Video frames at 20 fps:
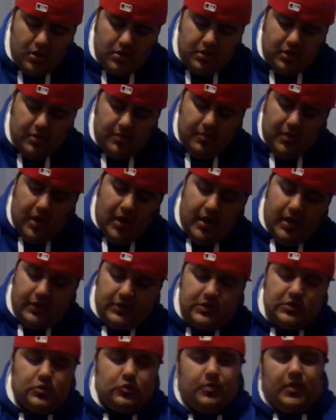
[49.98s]
See, my
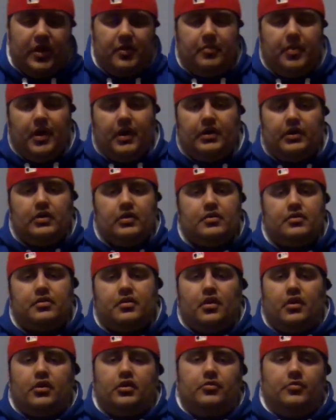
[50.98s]
two main putters
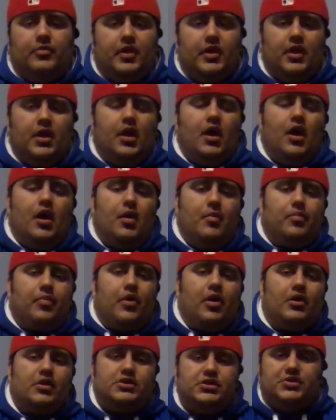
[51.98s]
are going to be
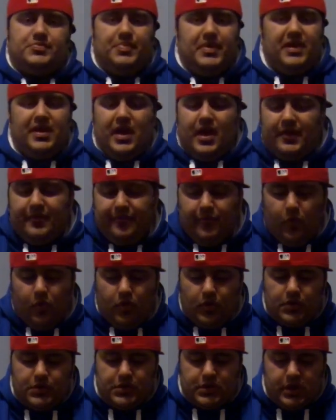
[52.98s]
Prodigy
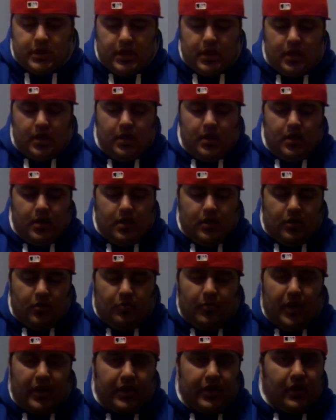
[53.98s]
PA4s. They're
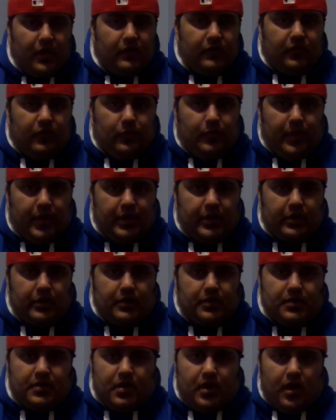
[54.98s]
my go-to
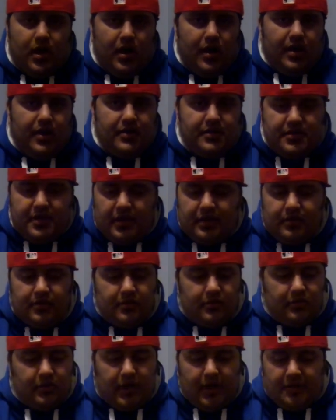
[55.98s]
putters. Inside the
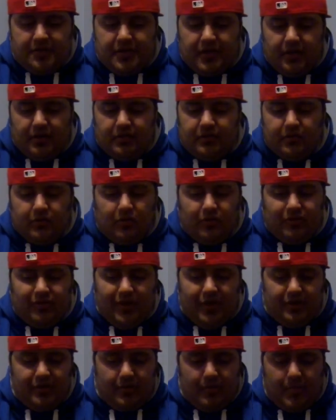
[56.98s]
circle, outside the circle,
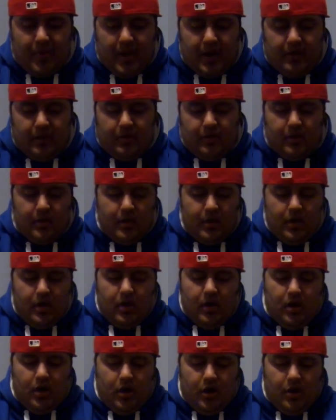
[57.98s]
doesn't matter.
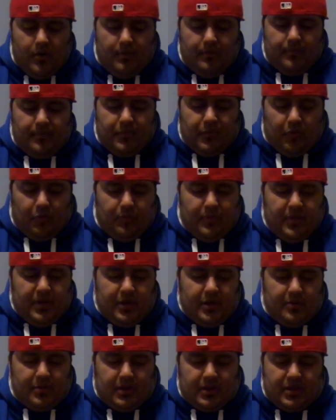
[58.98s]
They're beat
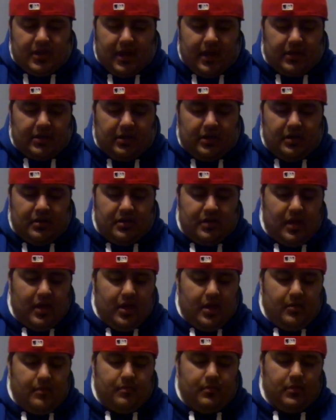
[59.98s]
up exactly the
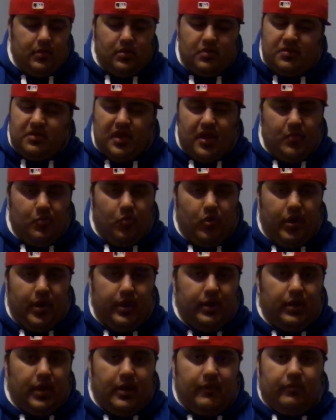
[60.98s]
same
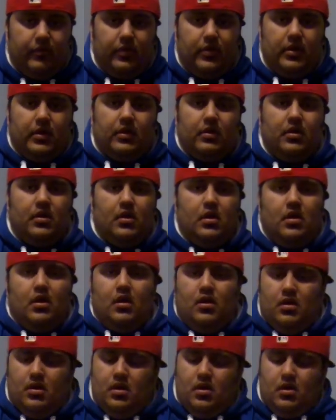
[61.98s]
weight, everything.
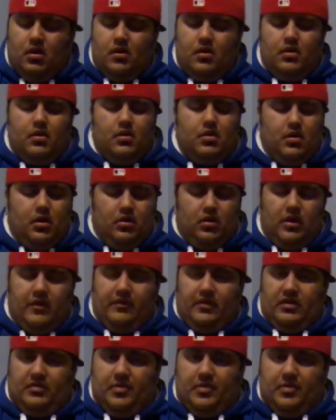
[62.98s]
I love these